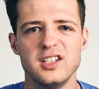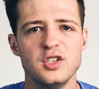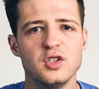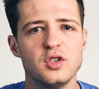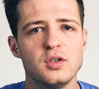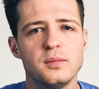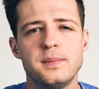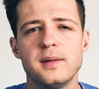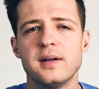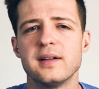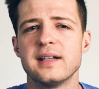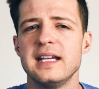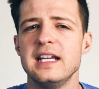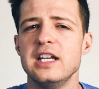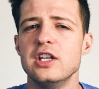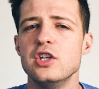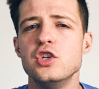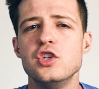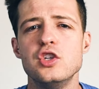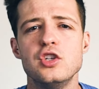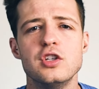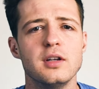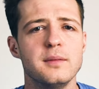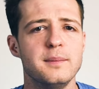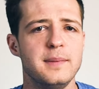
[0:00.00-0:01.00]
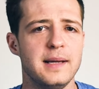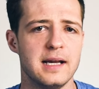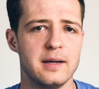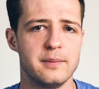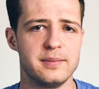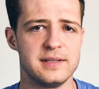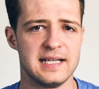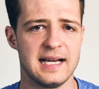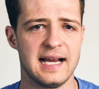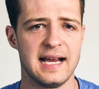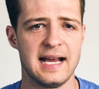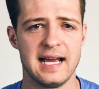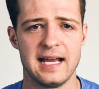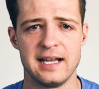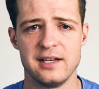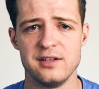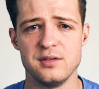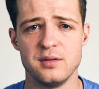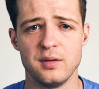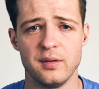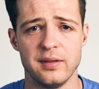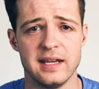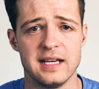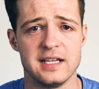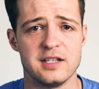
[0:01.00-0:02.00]
Your body should be able to
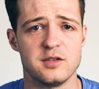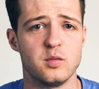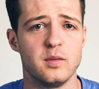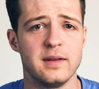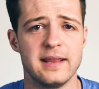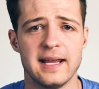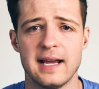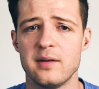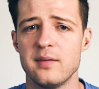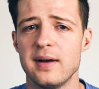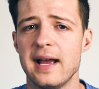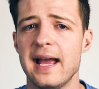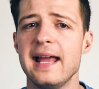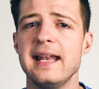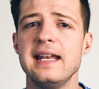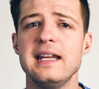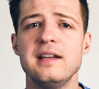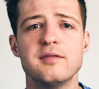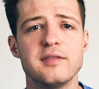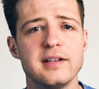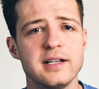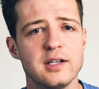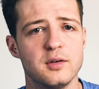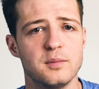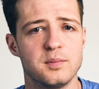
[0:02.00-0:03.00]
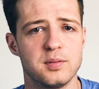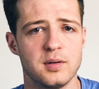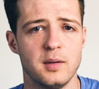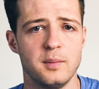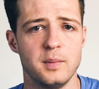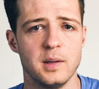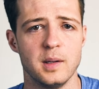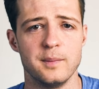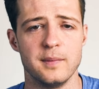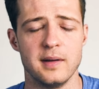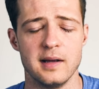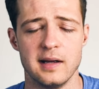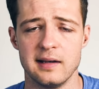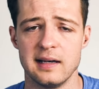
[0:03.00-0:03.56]
handle this without any real problem